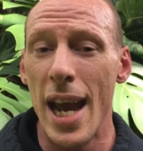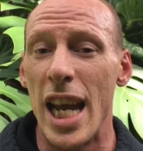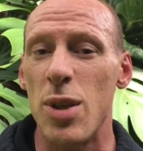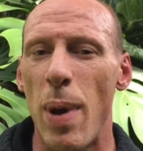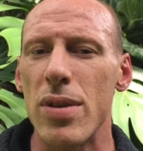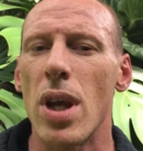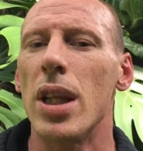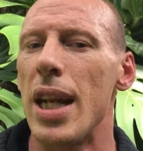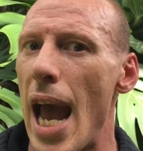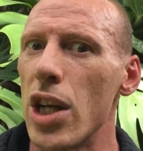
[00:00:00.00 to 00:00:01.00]
It's based on
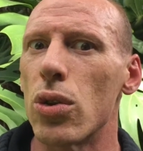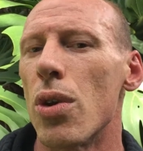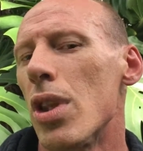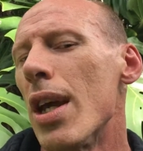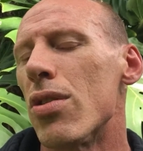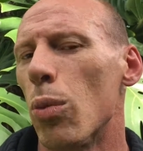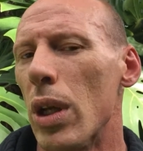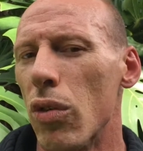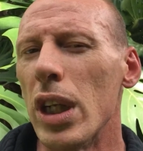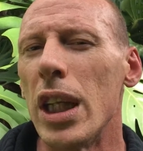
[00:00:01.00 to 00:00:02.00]
the natural things that we
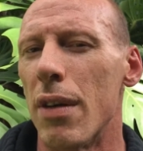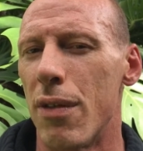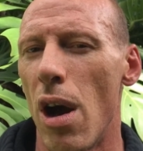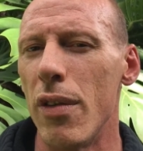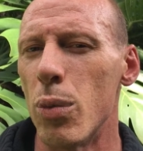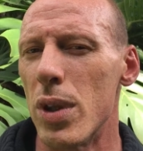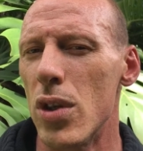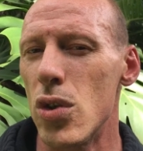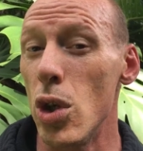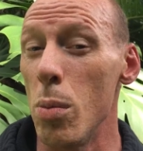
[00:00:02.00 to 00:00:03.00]
really evolved with
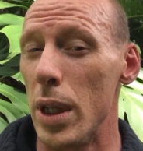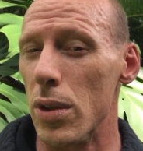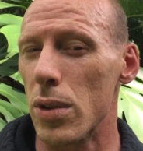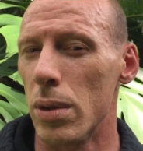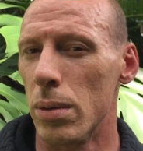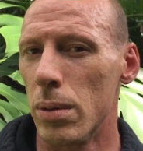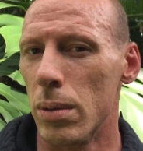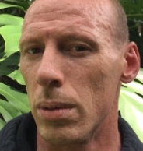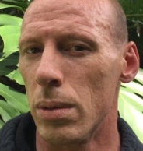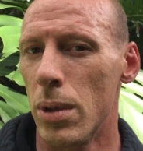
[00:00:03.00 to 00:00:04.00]
as humans.
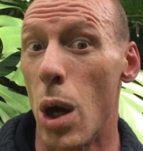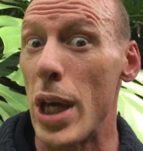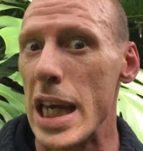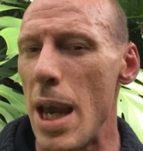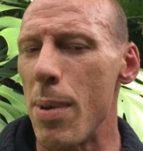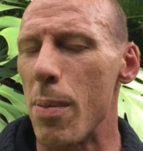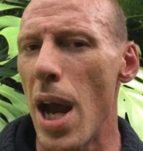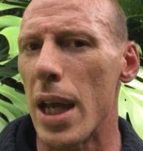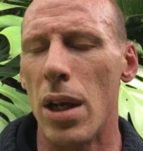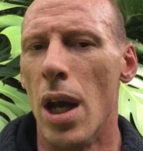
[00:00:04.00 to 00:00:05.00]
Okay, keep in
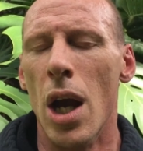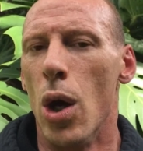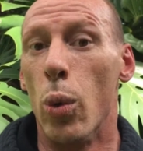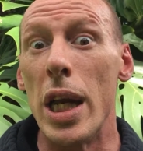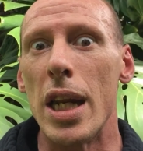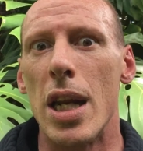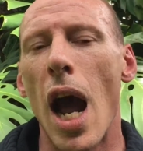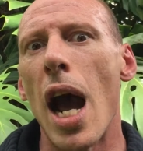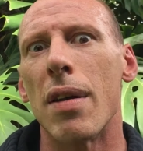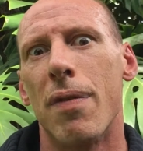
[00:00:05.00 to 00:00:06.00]
mind, we did
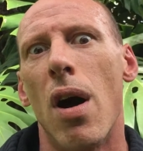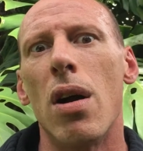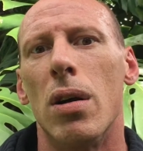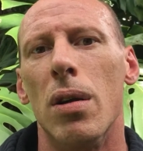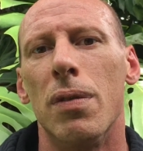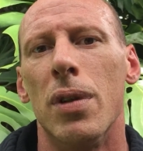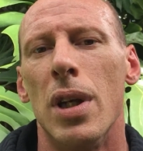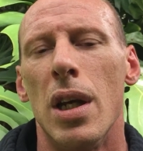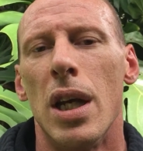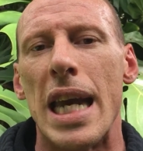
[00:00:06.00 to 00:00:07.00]
not evolve
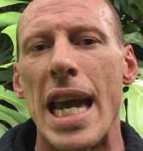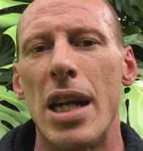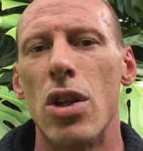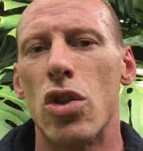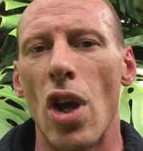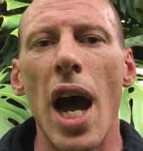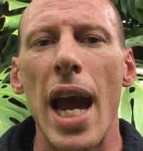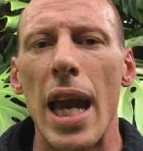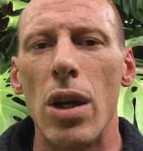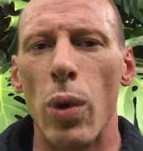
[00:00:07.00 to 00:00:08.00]

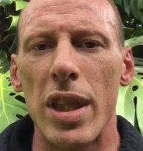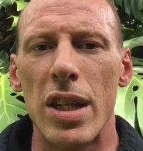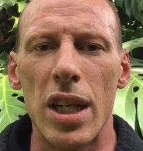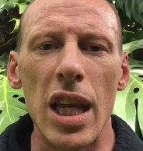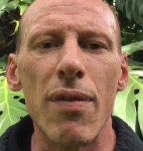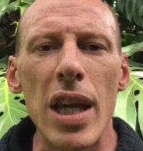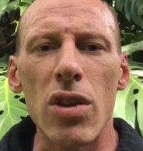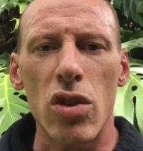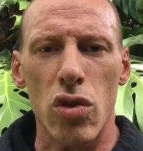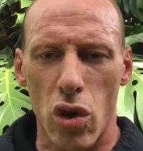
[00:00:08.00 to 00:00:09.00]
inside with a TV
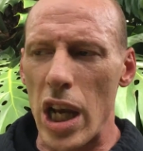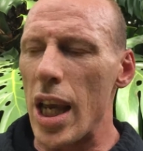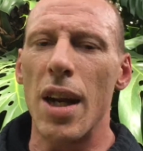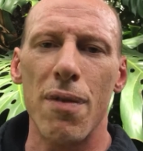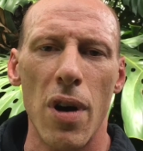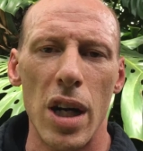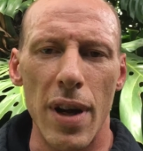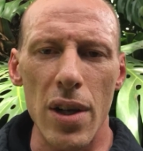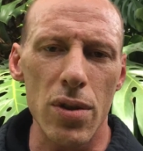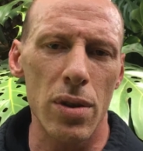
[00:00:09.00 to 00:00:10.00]
screen in front of
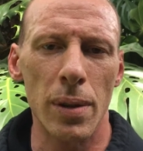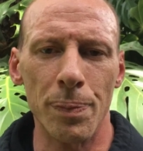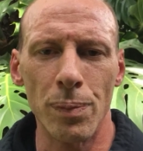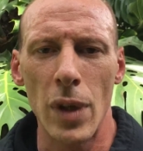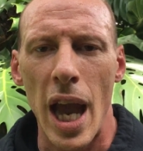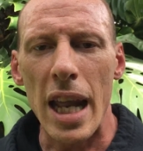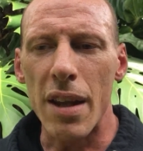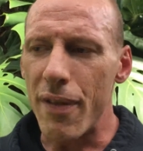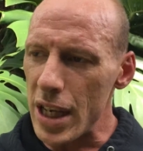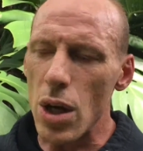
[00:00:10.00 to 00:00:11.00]
us, and a
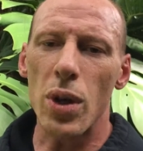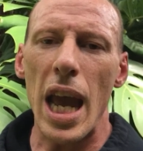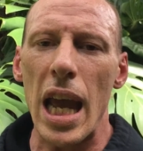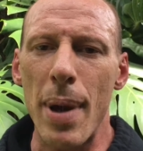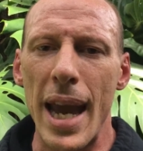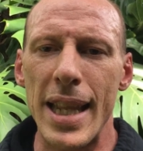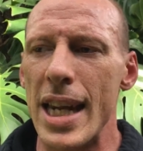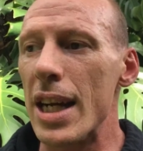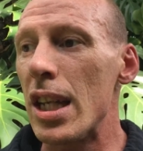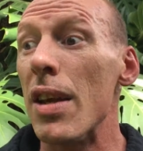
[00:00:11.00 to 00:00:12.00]
video game, and
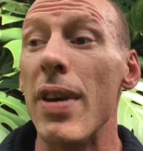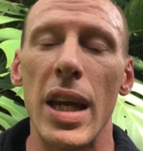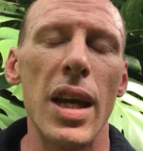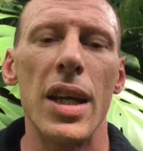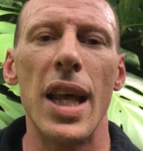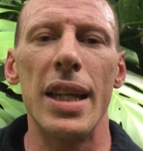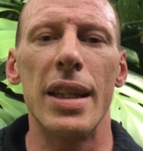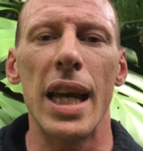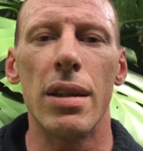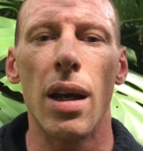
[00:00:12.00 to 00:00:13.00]
then a TV, and then
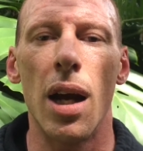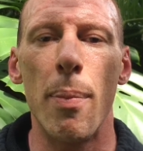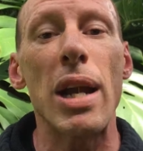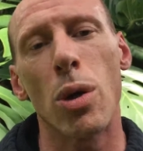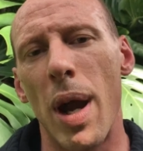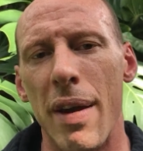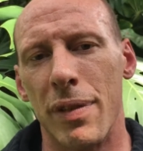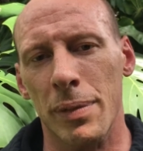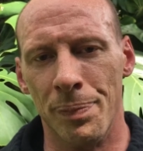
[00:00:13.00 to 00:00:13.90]
like a microwave.